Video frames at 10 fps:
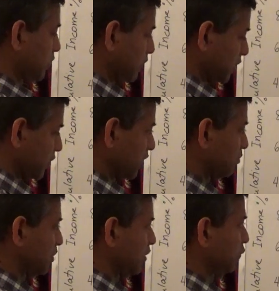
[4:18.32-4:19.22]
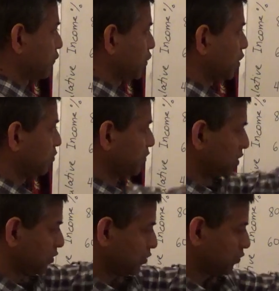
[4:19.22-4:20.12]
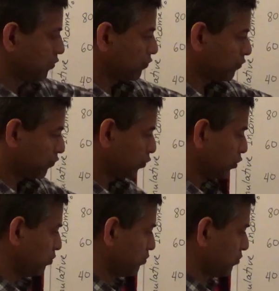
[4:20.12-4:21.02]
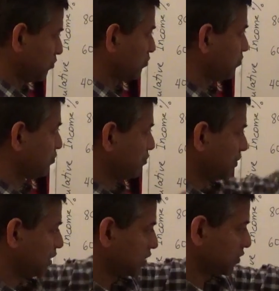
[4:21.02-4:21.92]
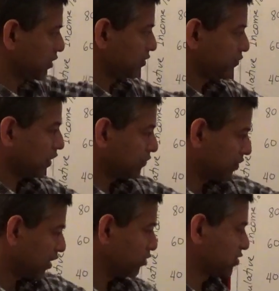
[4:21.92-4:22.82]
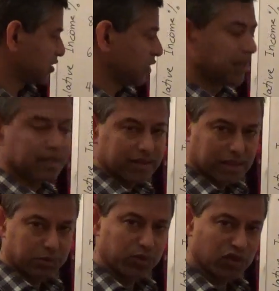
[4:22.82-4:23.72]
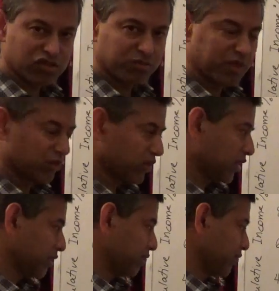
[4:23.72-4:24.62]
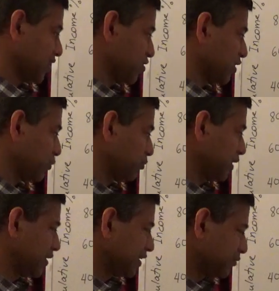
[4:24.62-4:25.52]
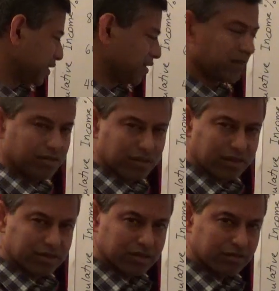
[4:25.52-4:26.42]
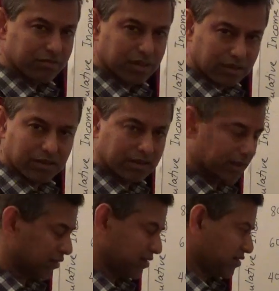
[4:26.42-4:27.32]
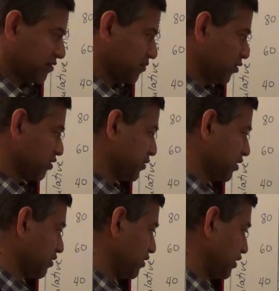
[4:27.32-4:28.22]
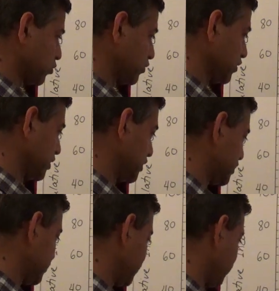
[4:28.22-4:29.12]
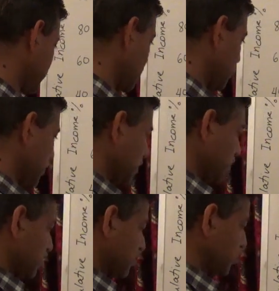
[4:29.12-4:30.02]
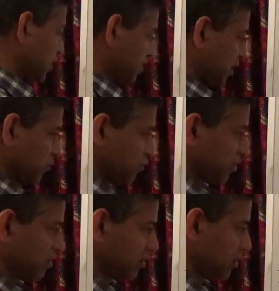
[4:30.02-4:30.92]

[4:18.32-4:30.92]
area B from the full area 5,000, that would also be okay. So that would be a little bit indirect, but that's arithmetically equivalent. So let's calculate the